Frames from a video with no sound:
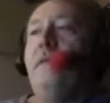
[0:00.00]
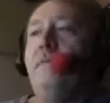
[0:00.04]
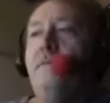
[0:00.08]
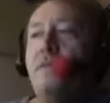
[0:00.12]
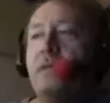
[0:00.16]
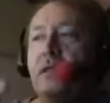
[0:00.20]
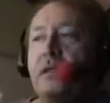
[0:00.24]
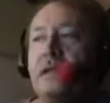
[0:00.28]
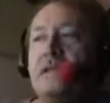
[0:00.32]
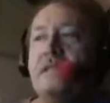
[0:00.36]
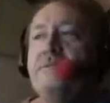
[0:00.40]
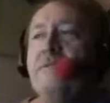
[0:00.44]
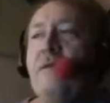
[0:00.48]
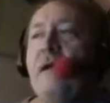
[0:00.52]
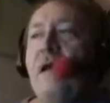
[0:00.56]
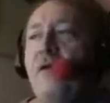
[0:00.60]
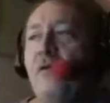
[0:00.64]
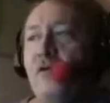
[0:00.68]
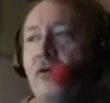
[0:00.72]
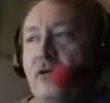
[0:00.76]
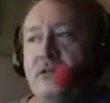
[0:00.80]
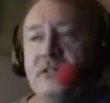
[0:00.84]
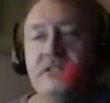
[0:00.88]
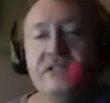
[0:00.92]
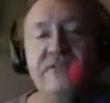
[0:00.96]
Police
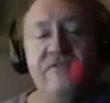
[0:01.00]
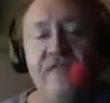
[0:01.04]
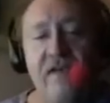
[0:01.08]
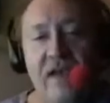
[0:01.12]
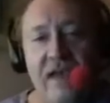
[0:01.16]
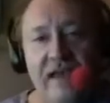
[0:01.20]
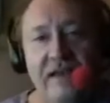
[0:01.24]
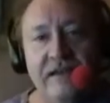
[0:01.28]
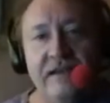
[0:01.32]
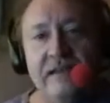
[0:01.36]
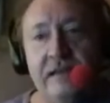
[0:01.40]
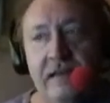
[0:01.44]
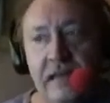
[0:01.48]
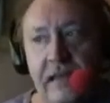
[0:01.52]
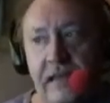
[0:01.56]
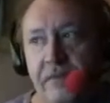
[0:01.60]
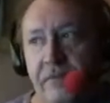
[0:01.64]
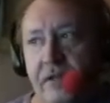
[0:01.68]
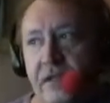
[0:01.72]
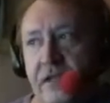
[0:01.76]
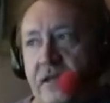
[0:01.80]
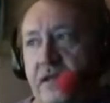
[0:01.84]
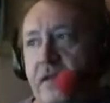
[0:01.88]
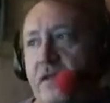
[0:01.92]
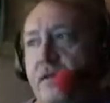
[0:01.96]
power is defined and
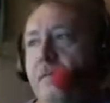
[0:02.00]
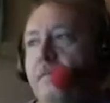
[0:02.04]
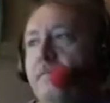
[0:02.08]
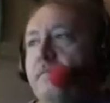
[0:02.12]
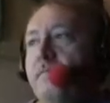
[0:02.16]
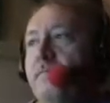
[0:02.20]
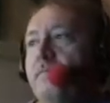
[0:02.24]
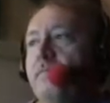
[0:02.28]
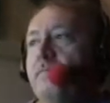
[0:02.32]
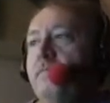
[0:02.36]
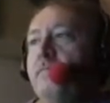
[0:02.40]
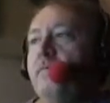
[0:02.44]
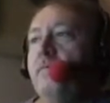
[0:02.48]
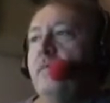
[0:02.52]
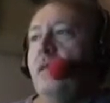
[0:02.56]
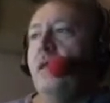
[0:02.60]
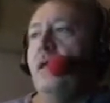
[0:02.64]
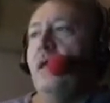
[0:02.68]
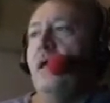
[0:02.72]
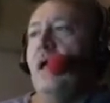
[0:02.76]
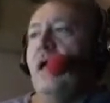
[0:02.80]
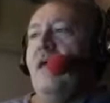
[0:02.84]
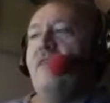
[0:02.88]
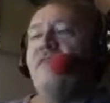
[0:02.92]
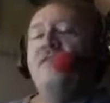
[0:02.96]
limited.
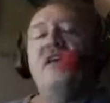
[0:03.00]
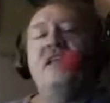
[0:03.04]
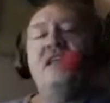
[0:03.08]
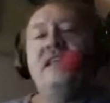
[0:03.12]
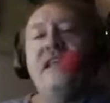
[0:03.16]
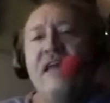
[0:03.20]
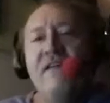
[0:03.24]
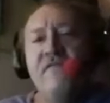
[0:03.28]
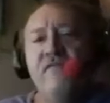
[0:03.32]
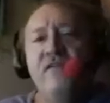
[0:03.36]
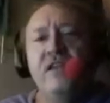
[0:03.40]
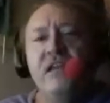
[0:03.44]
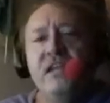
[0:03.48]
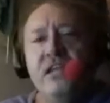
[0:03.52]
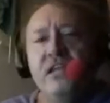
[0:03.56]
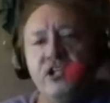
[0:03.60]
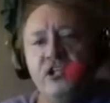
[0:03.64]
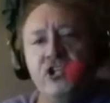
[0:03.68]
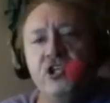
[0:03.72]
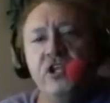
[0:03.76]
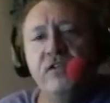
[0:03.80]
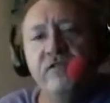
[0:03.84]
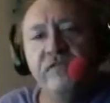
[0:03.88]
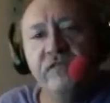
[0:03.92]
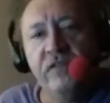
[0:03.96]
The
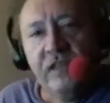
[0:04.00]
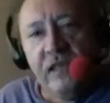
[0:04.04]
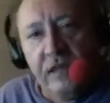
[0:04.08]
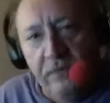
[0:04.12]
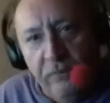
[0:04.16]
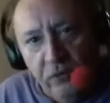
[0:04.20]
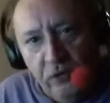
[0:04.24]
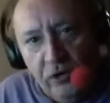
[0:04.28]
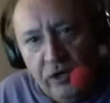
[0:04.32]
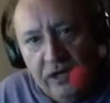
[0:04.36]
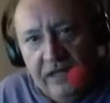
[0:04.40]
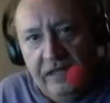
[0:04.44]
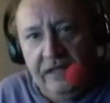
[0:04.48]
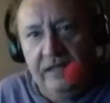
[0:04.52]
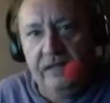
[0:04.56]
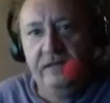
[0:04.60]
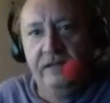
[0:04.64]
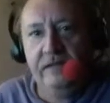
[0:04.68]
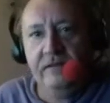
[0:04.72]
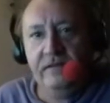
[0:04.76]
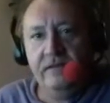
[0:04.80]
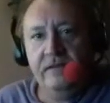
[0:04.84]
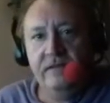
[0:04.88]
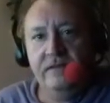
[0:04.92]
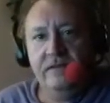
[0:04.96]
definition of liberty
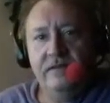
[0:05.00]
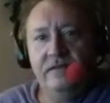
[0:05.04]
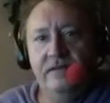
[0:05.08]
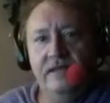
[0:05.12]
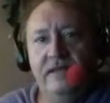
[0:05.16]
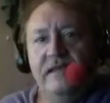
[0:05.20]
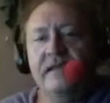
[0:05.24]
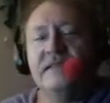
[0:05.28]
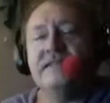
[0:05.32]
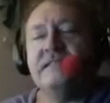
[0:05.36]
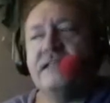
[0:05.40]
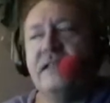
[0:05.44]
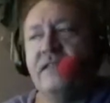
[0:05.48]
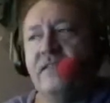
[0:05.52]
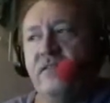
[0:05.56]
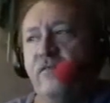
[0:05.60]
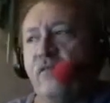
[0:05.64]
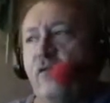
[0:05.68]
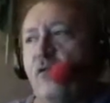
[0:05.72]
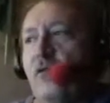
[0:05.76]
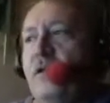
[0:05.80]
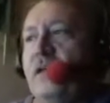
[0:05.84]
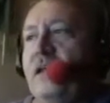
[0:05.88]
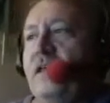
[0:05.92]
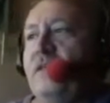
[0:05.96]
is in the
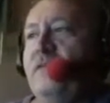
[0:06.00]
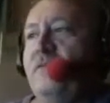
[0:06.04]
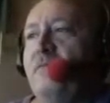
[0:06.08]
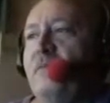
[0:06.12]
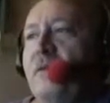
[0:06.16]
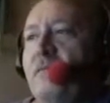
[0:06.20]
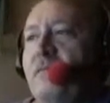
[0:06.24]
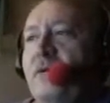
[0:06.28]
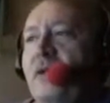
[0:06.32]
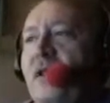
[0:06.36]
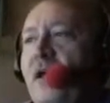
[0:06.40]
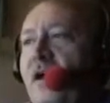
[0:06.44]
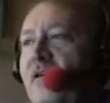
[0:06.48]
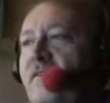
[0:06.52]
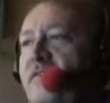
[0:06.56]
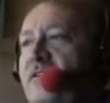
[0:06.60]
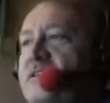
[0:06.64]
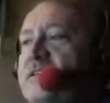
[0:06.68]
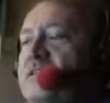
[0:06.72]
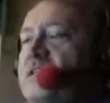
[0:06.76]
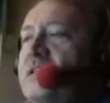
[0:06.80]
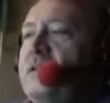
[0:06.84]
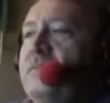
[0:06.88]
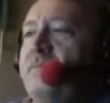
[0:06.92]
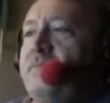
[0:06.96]
14th Amendment,
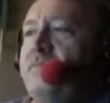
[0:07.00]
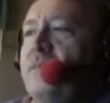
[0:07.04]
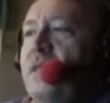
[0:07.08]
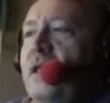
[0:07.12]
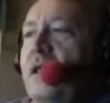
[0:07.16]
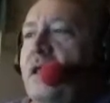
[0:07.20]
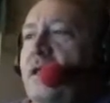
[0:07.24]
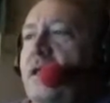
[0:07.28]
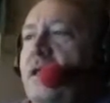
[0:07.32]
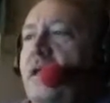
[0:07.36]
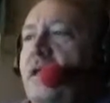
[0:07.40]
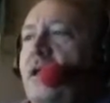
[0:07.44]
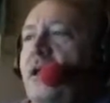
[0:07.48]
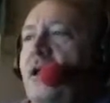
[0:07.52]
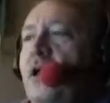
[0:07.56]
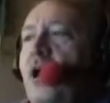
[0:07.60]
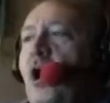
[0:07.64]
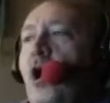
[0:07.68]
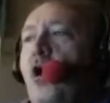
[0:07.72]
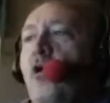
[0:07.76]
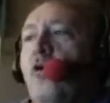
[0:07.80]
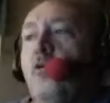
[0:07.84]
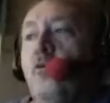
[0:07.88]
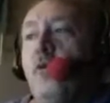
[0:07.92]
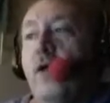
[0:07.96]
obviously.
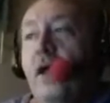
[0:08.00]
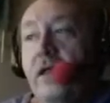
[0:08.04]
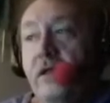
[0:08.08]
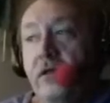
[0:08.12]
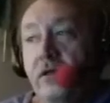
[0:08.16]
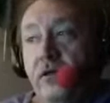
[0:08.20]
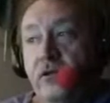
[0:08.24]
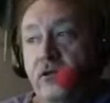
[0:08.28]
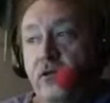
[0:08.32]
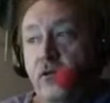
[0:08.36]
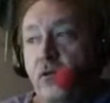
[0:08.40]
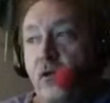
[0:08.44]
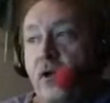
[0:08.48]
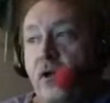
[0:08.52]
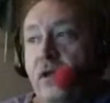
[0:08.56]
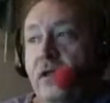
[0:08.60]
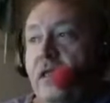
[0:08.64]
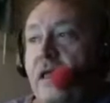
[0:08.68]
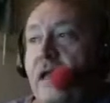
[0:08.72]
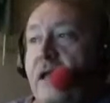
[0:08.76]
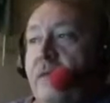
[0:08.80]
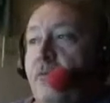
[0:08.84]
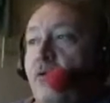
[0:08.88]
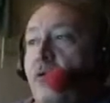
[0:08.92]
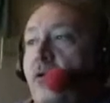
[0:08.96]
Regulatory
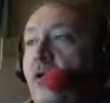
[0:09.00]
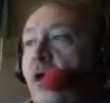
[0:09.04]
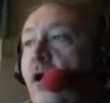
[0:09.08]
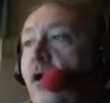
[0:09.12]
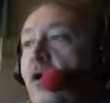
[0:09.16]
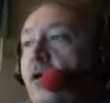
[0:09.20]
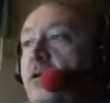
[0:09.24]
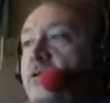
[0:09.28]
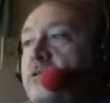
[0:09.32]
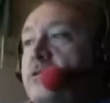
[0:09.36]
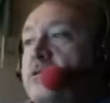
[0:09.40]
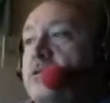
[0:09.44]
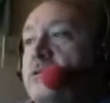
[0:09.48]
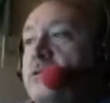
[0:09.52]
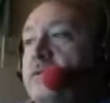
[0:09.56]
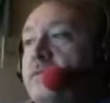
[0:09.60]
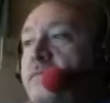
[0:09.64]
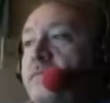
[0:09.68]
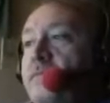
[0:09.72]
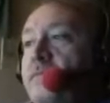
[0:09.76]
labor laws,